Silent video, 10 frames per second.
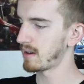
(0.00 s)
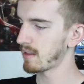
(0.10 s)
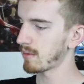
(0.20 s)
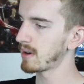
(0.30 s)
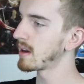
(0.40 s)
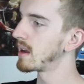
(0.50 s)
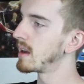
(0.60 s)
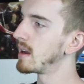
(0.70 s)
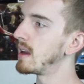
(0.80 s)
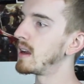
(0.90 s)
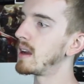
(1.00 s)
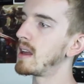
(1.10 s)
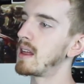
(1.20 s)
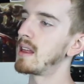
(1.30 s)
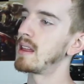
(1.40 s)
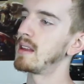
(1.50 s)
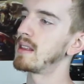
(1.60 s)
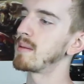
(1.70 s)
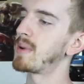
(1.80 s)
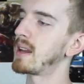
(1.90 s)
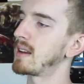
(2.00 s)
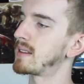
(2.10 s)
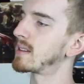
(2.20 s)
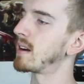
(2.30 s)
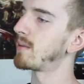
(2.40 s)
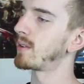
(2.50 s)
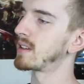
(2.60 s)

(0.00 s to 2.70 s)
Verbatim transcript: another one. The pin itself,